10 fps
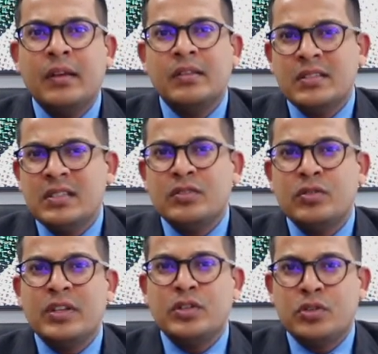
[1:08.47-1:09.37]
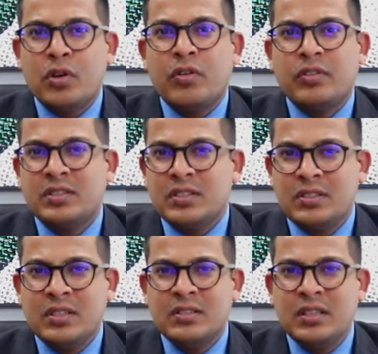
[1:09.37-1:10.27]
This is to ensure
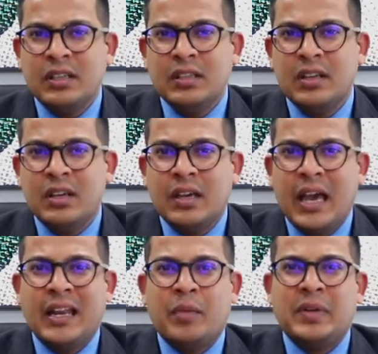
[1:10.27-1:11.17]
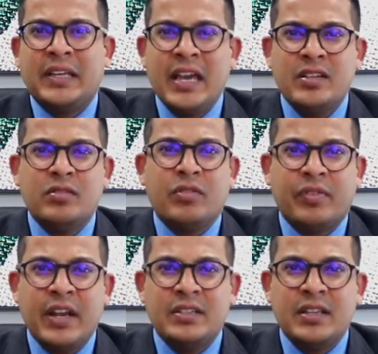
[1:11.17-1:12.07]
consistency and application of
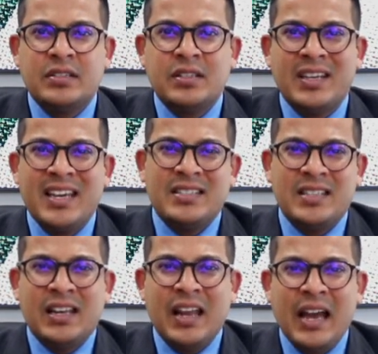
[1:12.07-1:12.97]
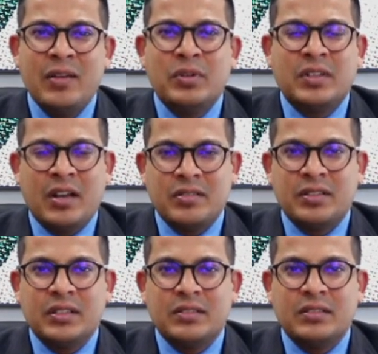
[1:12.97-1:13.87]
ratings is in line with
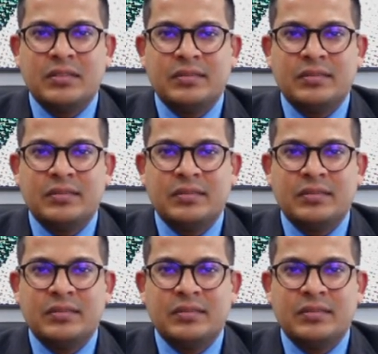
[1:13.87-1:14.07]
countries.